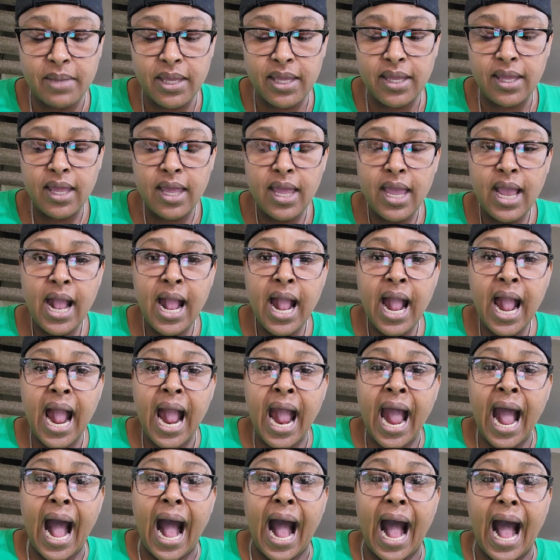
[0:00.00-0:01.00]
me
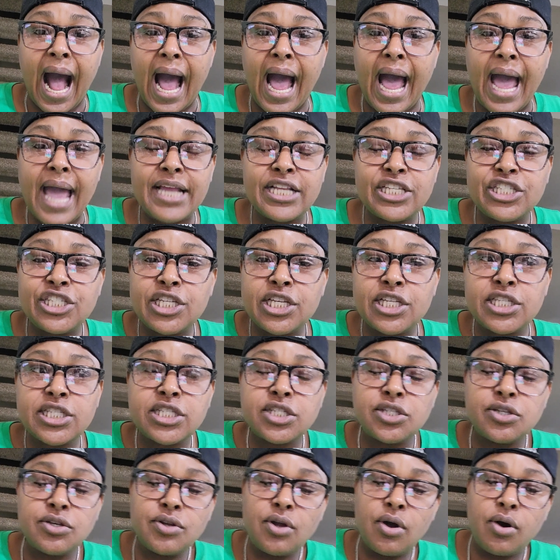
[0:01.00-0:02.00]
I
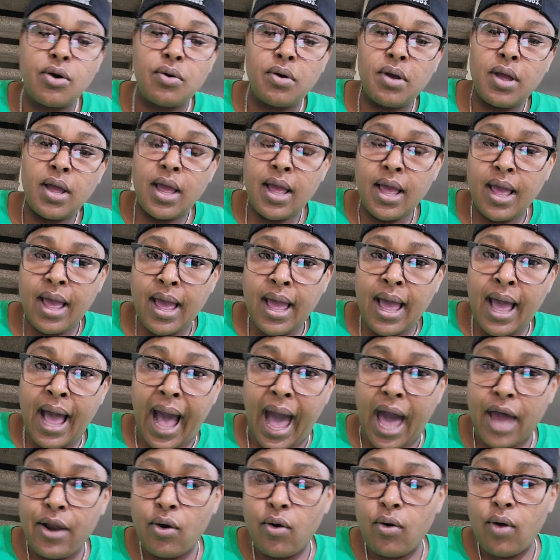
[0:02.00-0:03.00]
just, you know,
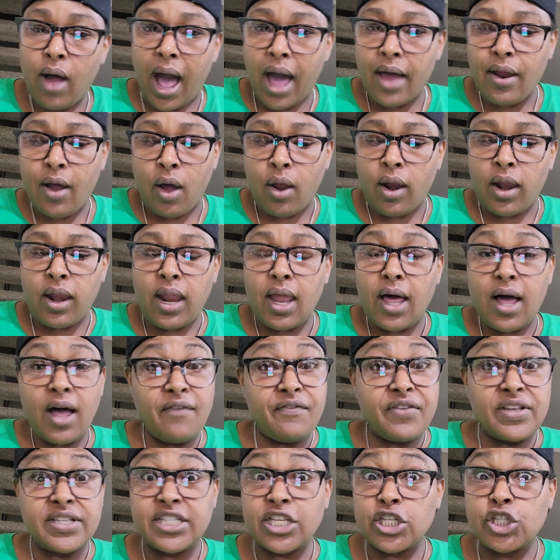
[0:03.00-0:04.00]
I don't, I,
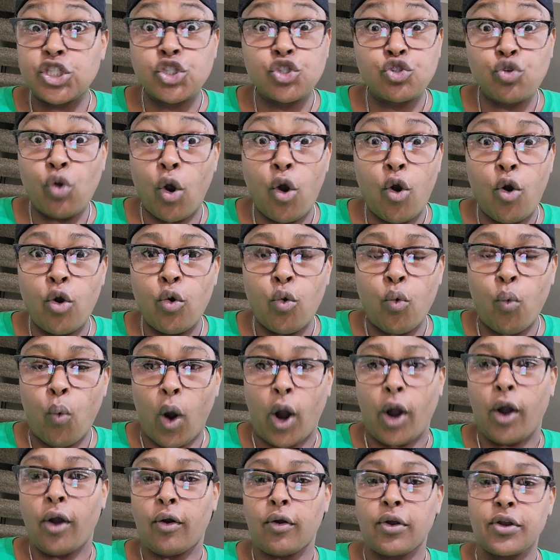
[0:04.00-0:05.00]
love is a strong
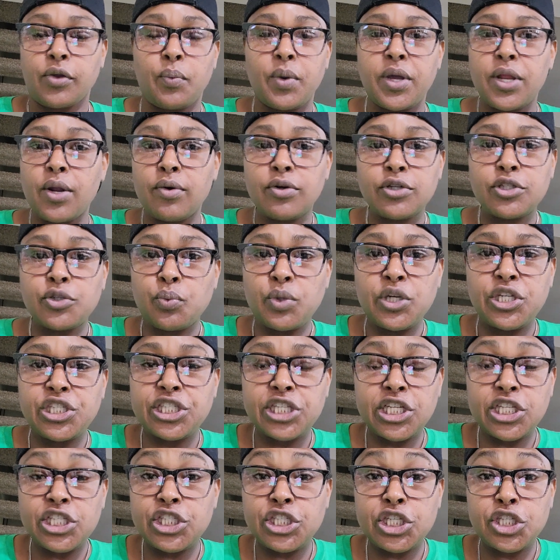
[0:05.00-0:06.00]
word. We don't, we
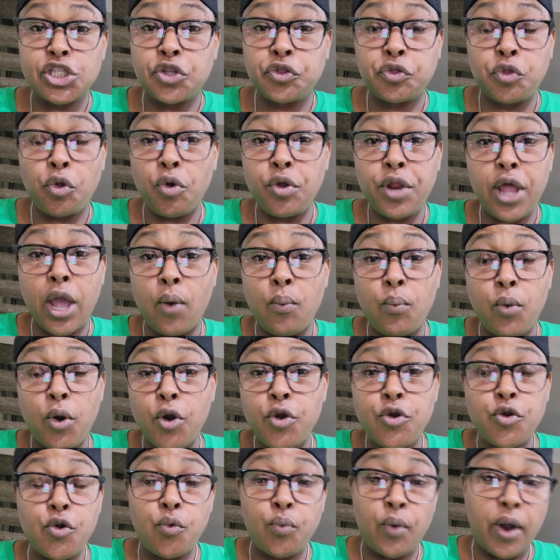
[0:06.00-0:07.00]
shouldn't just throw that
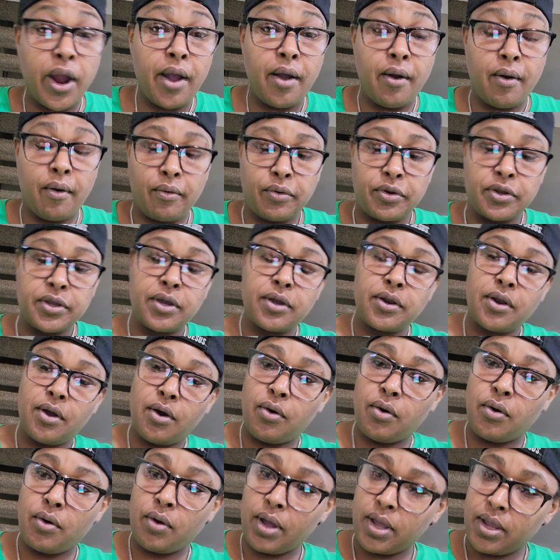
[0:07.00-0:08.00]
word around, you
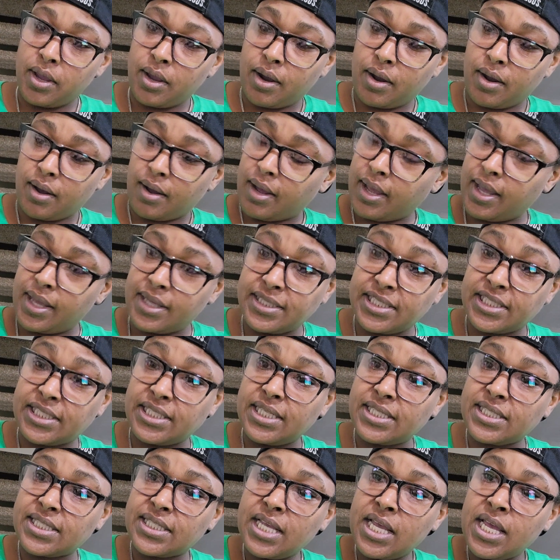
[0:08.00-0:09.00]
know? Yeah, it's
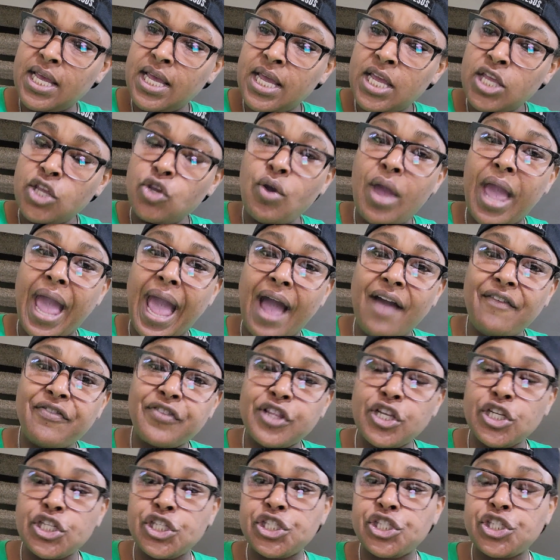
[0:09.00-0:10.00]
just, you
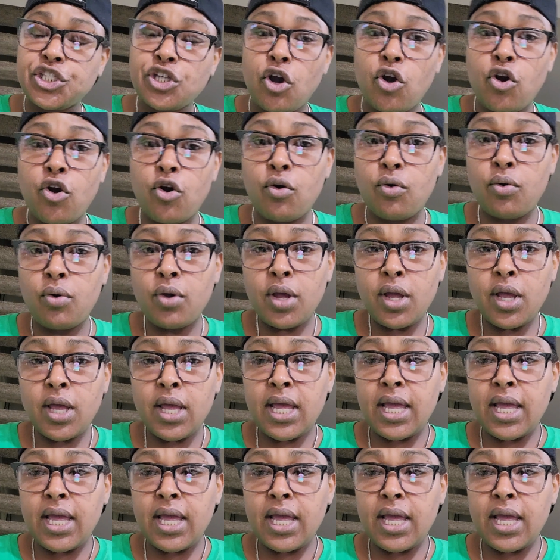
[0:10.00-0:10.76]
have to show,